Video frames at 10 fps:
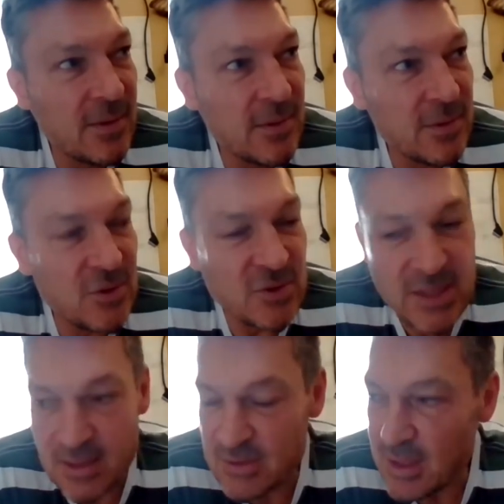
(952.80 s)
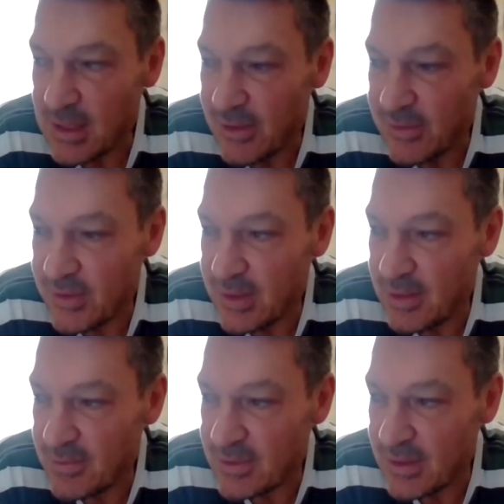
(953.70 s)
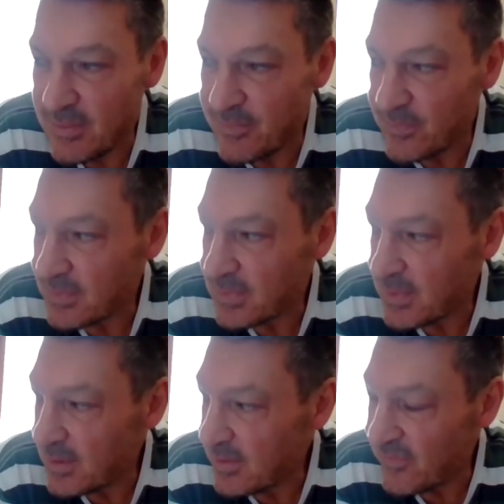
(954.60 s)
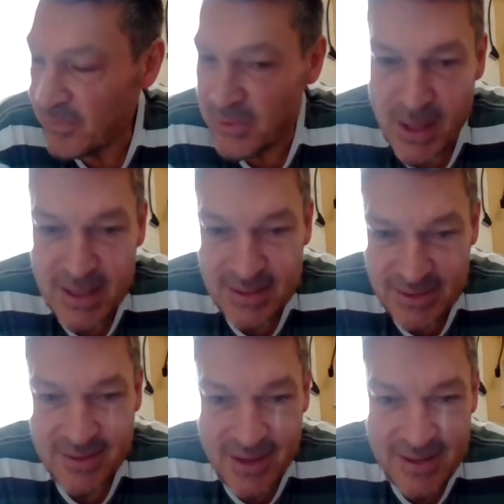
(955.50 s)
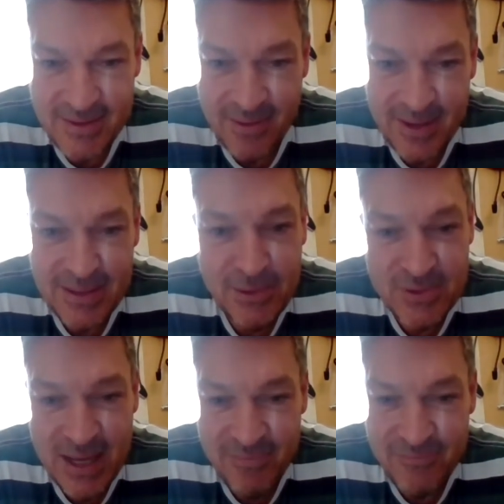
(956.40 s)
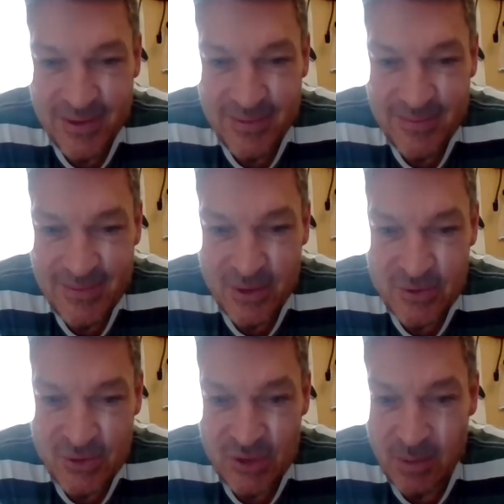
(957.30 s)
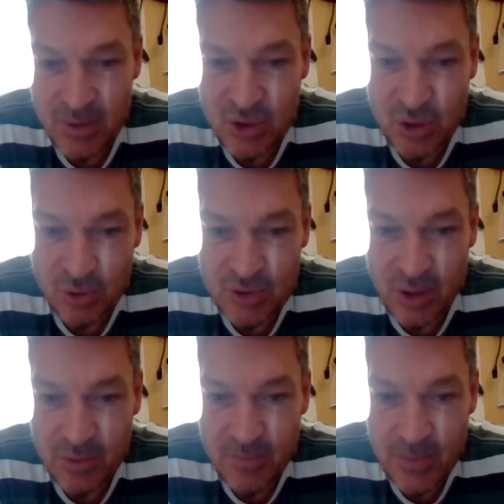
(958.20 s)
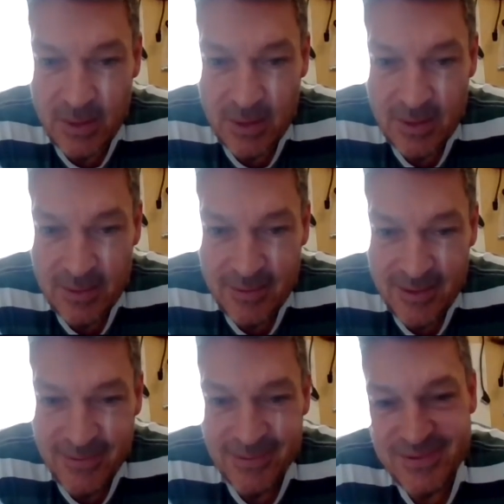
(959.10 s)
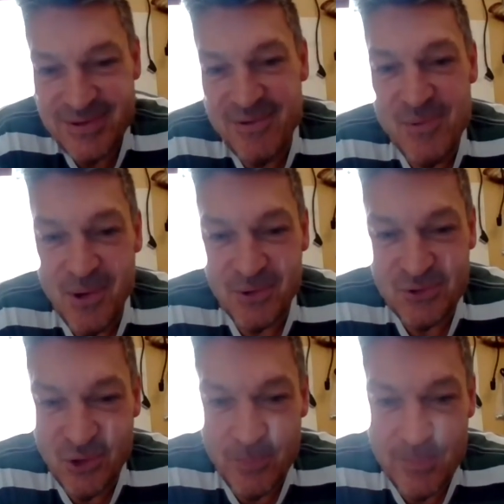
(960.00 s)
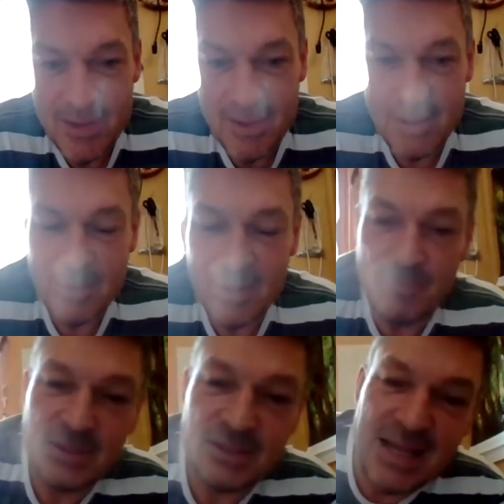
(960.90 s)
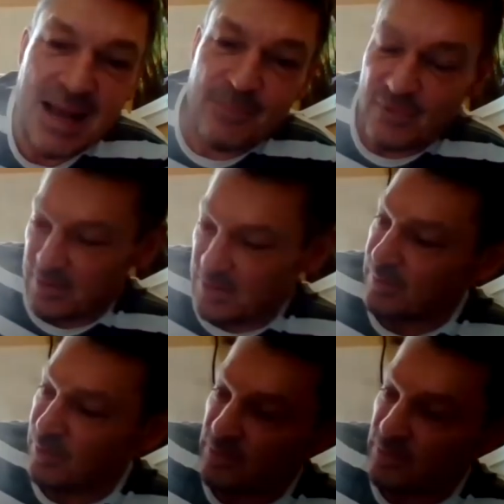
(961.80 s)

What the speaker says: just outside London. He was from Croatia, a great guy, and he was laughing because I just had my shorts on. He went, "Trevor, what's up?" I went, "I've been stabbed." And the blood was